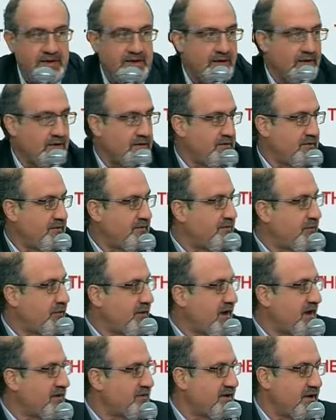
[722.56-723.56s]
Because the
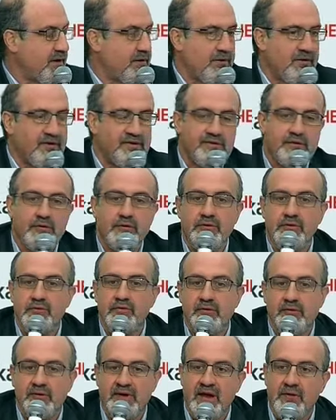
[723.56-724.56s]
forecast error is so
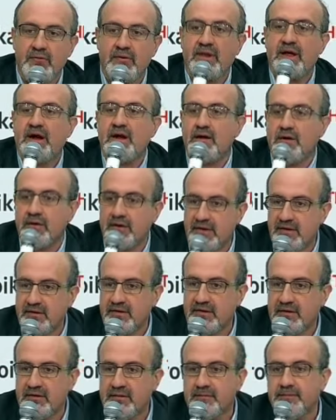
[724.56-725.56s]
huge you can't rely on it.
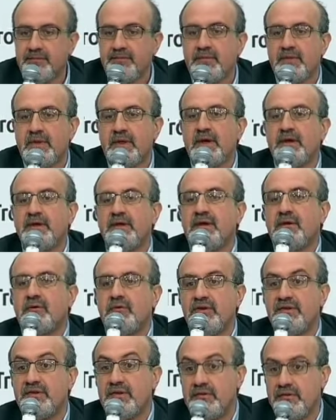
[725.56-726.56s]
It
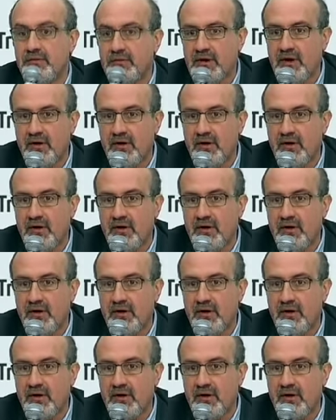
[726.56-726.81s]
increases your